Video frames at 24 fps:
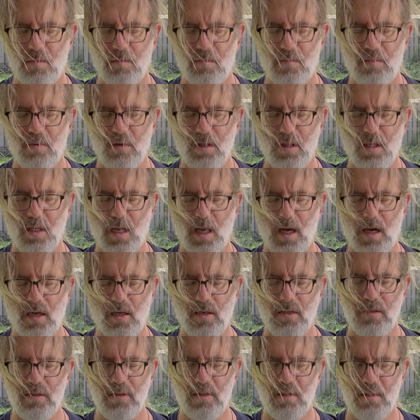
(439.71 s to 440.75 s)
Breathing
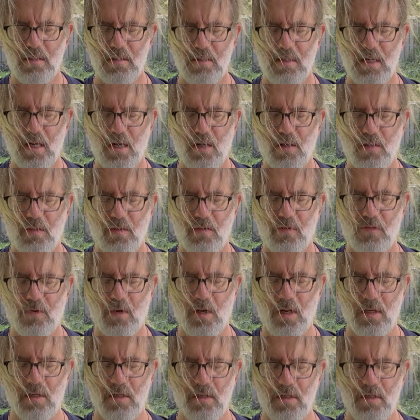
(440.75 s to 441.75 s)
out, down the front.